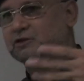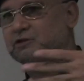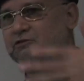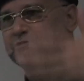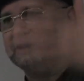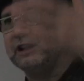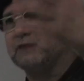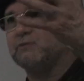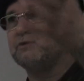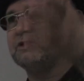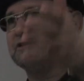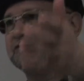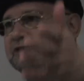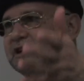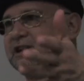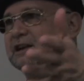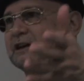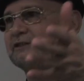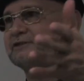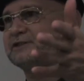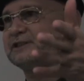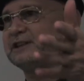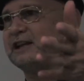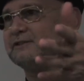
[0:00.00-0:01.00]
to read. We'll read
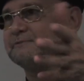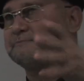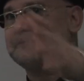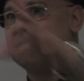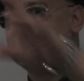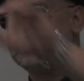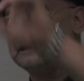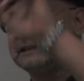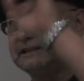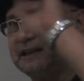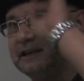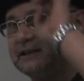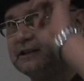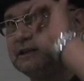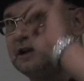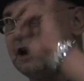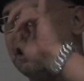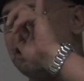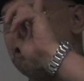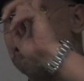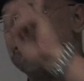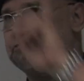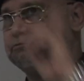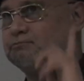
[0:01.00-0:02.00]
ourselves. Malik says,
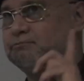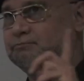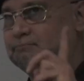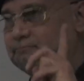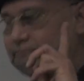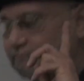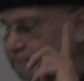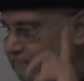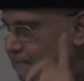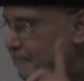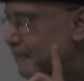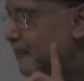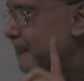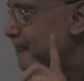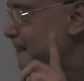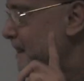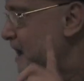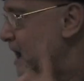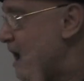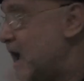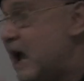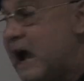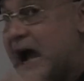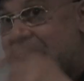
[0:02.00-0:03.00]
no.
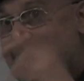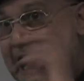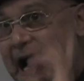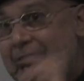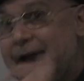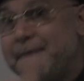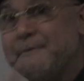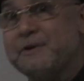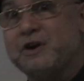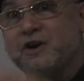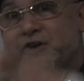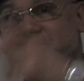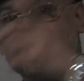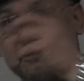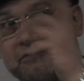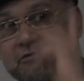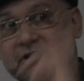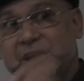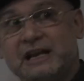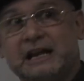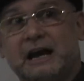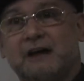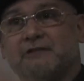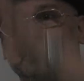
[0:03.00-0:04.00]
I'm going to
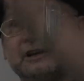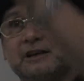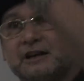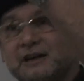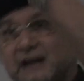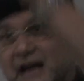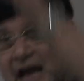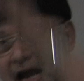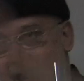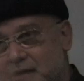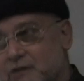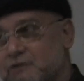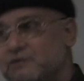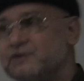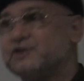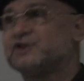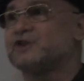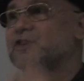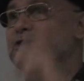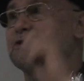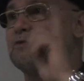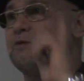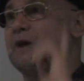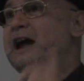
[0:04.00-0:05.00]
read out the
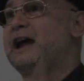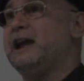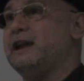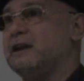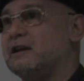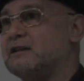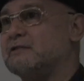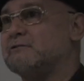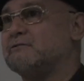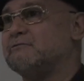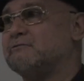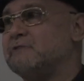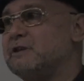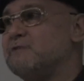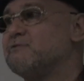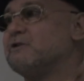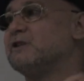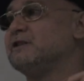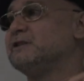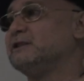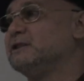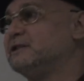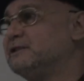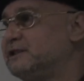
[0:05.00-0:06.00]
grounds on why we
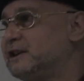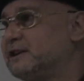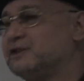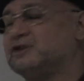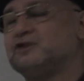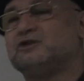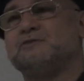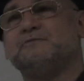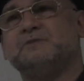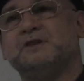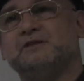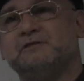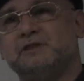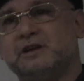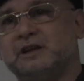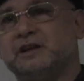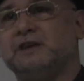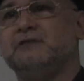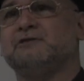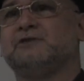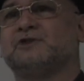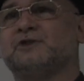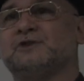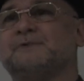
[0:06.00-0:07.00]
want this judge to be
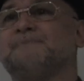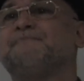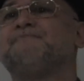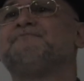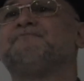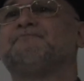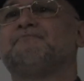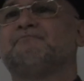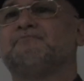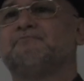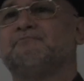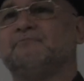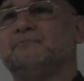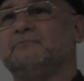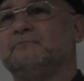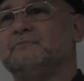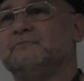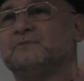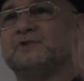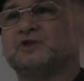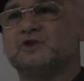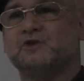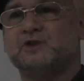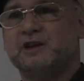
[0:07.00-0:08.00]
recused.
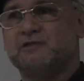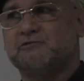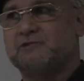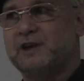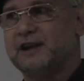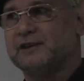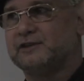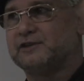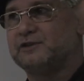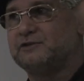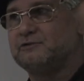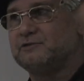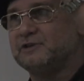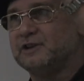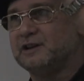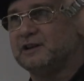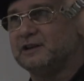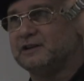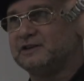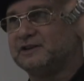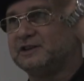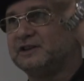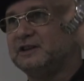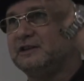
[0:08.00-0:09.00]
So he read through
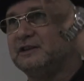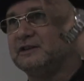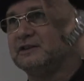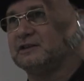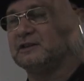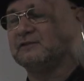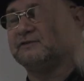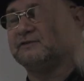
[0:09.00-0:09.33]
the series